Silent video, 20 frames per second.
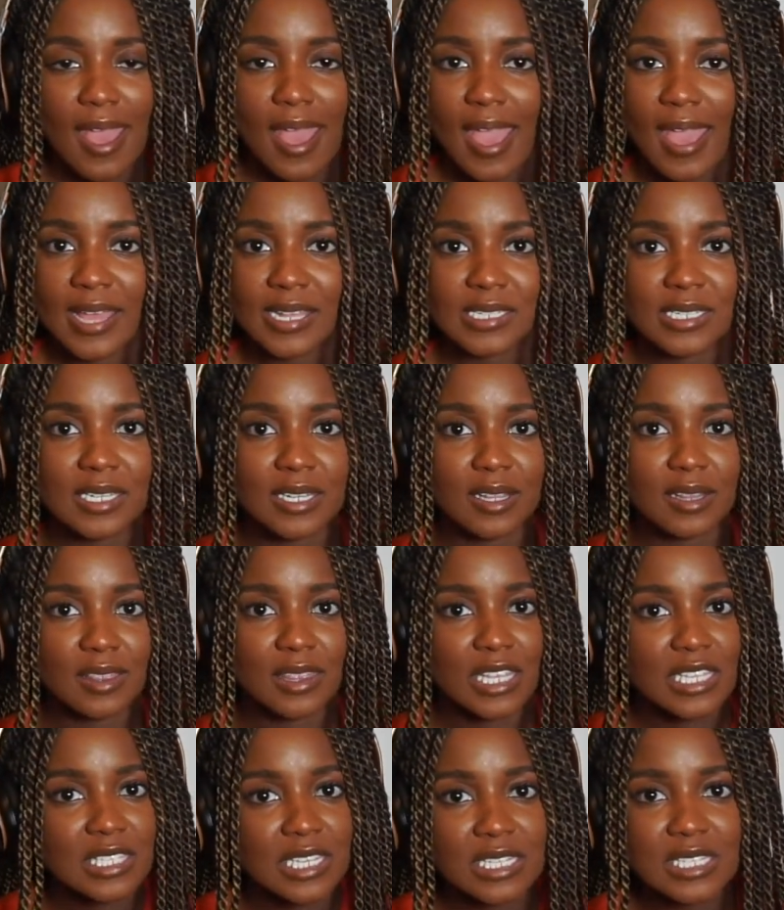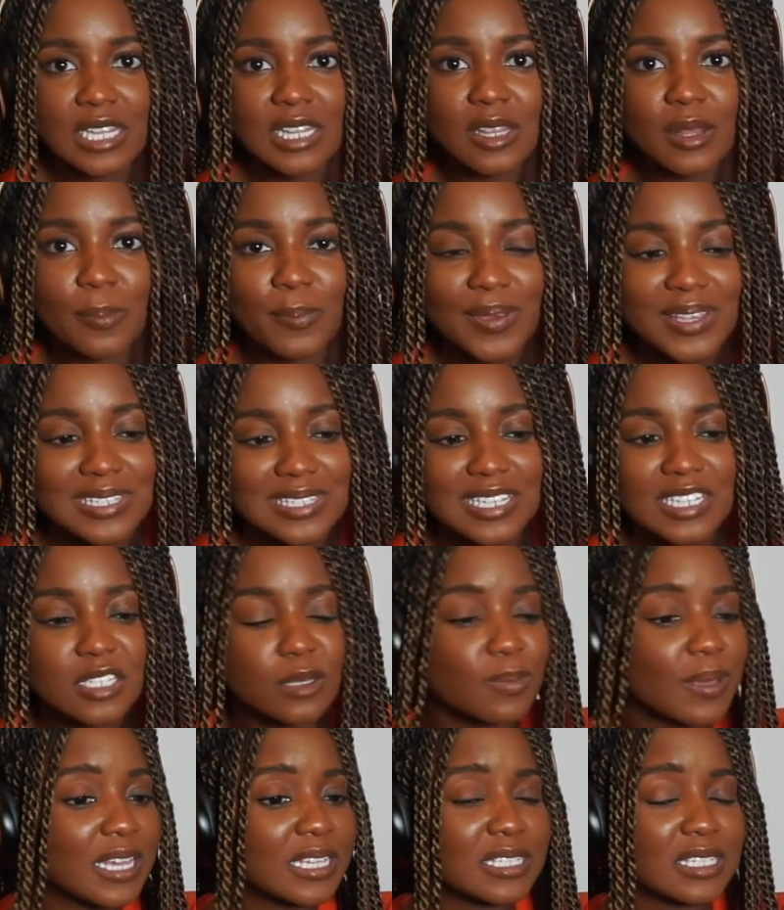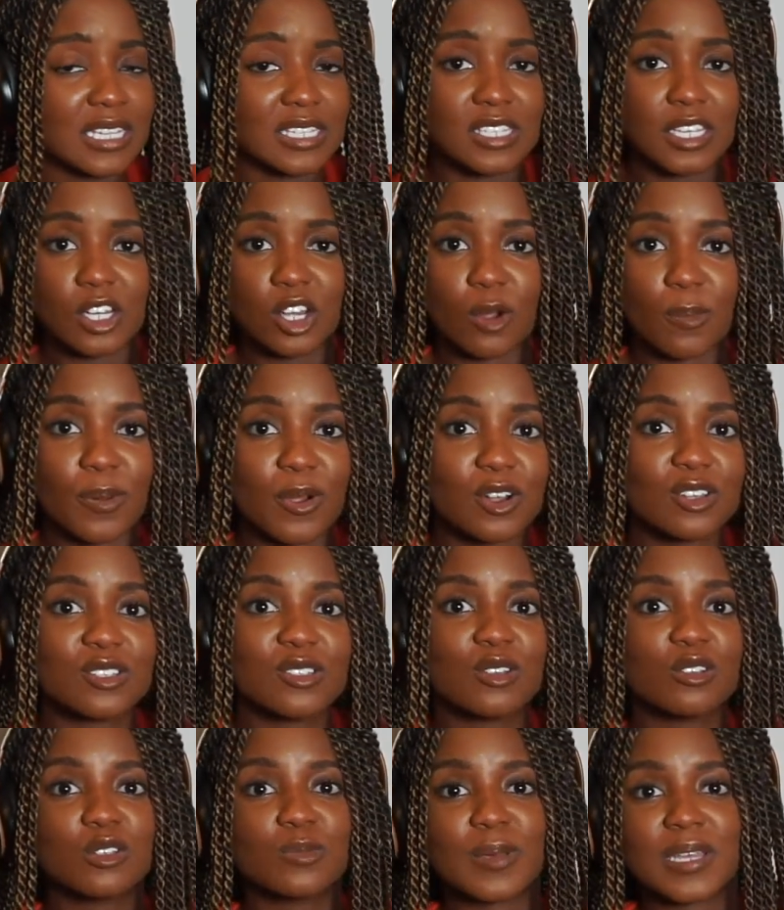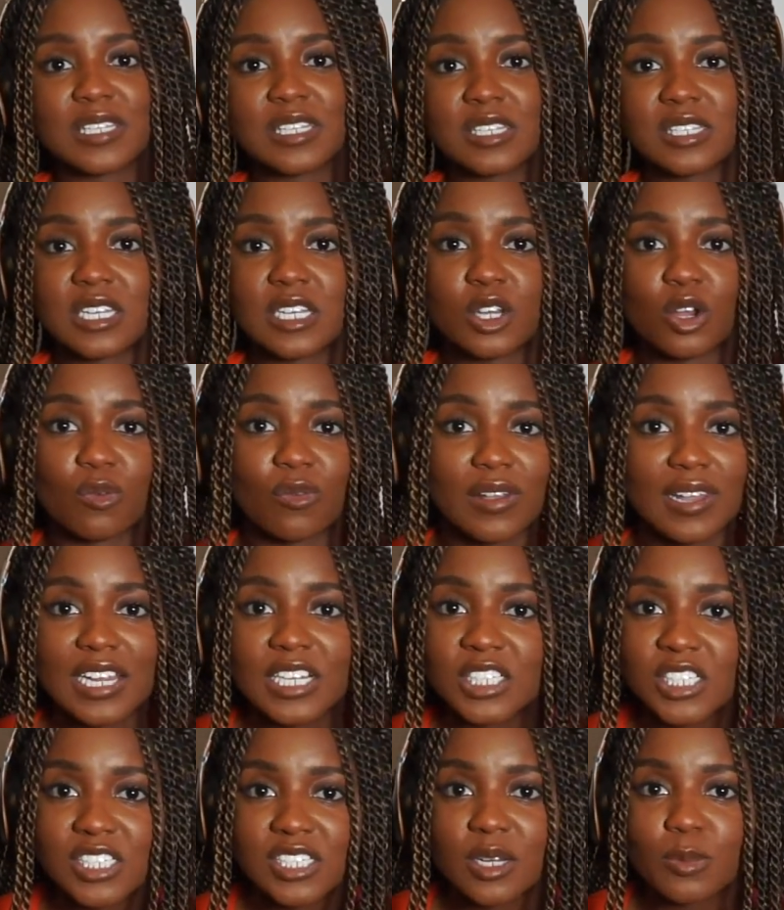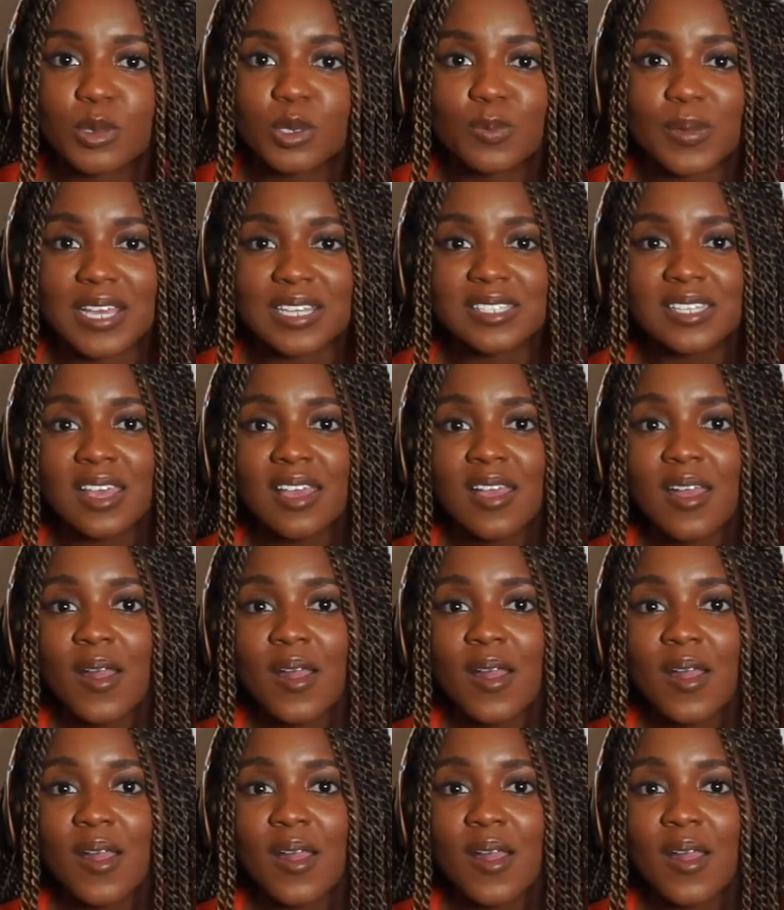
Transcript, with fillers: And this is in the business space, it's in your personal space, it's in your relationship space,